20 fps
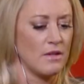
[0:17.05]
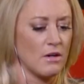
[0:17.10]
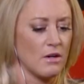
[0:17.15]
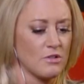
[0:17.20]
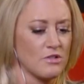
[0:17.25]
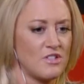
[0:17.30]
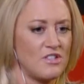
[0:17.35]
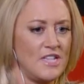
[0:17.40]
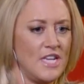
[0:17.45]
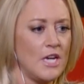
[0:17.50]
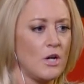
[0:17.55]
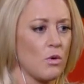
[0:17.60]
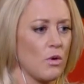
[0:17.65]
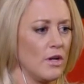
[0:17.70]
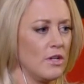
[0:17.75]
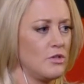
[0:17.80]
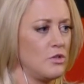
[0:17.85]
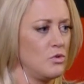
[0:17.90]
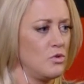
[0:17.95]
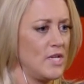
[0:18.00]
her
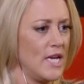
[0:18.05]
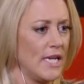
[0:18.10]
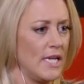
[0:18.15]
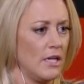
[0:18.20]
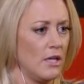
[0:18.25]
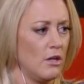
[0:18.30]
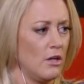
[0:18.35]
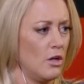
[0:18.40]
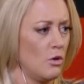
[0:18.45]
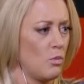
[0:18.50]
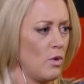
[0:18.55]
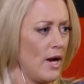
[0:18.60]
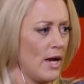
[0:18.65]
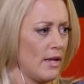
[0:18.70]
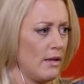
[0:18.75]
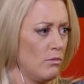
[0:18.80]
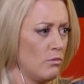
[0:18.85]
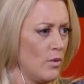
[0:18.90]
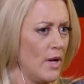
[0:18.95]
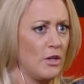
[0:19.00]
secret to taking a good
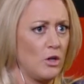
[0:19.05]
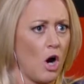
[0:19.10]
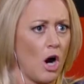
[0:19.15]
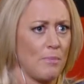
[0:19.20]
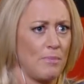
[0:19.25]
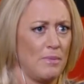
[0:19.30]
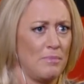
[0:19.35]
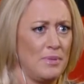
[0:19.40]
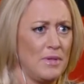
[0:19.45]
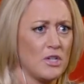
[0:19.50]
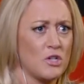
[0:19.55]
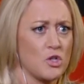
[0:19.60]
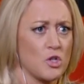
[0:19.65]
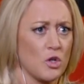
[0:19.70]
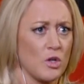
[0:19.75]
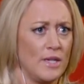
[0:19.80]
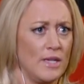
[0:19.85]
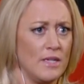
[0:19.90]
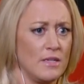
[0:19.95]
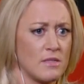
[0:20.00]
red carpet picture
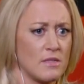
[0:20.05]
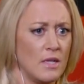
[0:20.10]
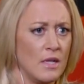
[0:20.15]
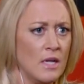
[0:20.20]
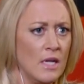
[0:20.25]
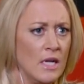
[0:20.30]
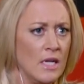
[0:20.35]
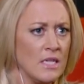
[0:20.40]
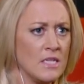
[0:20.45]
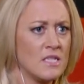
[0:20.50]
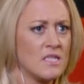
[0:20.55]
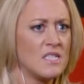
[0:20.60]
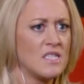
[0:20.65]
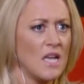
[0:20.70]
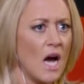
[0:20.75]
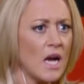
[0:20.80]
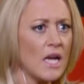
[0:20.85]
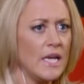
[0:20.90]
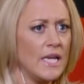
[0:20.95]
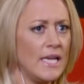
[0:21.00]
is
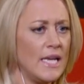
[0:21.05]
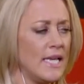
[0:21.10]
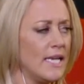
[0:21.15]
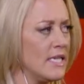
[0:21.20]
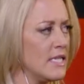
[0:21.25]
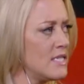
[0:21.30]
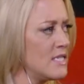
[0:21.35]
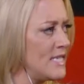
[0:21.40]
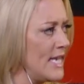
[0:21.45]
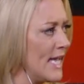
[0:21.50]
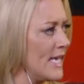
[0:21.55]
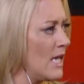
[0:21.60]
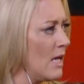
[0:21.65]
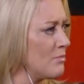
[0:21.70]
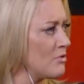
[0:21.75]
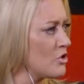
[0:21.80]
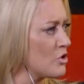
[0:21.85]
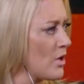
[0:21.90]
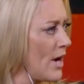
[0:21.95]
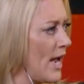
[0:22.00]
suck it in and stand up
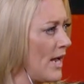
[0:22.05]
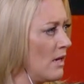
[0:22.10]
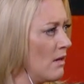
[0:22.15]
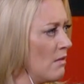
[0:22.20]
straight.